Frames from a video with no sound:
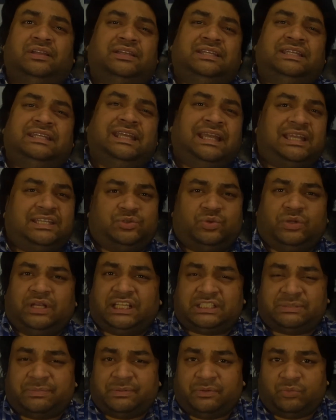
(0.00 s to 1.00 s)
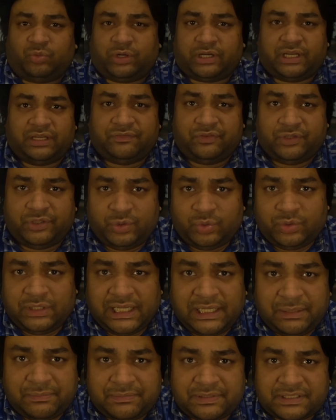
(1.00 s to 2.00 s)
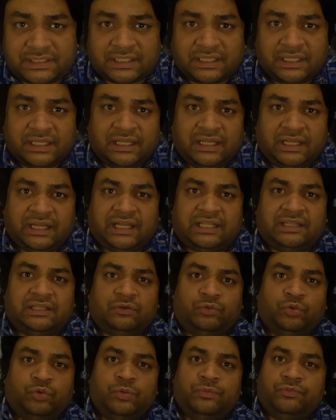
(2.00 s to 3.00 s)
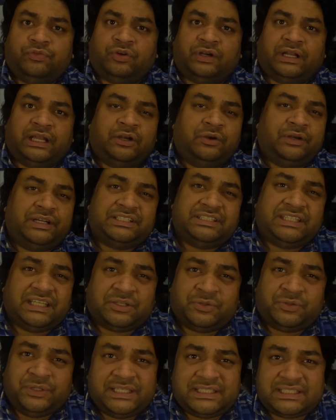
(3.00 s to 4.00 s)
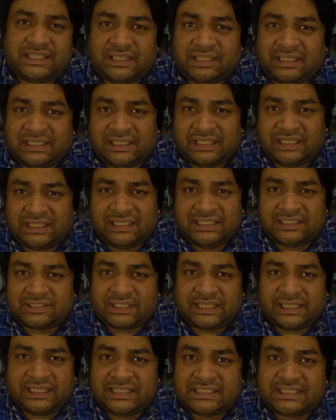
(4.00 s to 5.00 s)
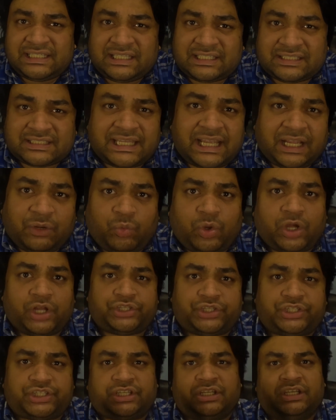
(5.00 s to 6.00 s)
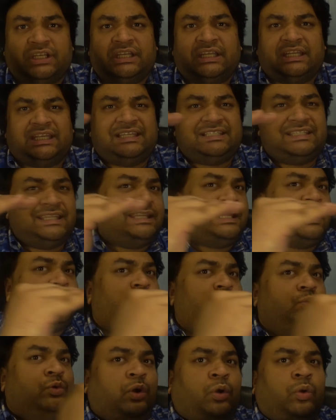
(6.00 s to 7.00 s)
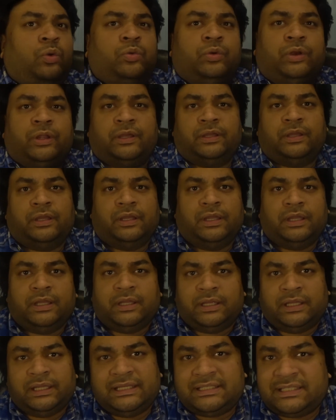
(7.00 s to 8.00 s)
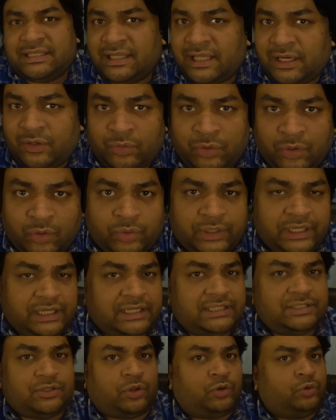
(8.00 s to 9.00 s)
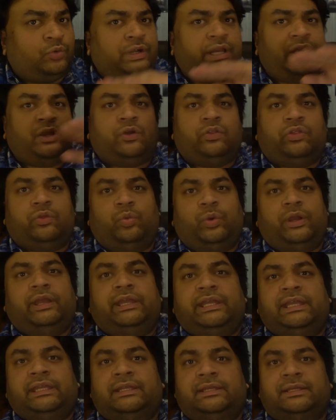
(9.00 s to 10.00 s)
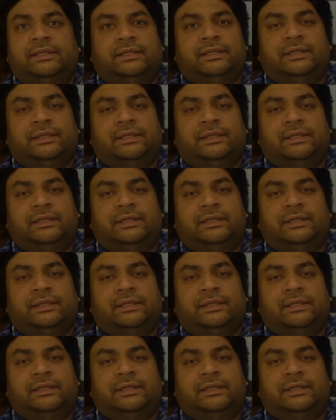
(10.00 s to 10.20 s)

It hasn't been working for 2 games, and the room for error is decreasing. He's in the sack watch. He's in that road. And he's already on the way.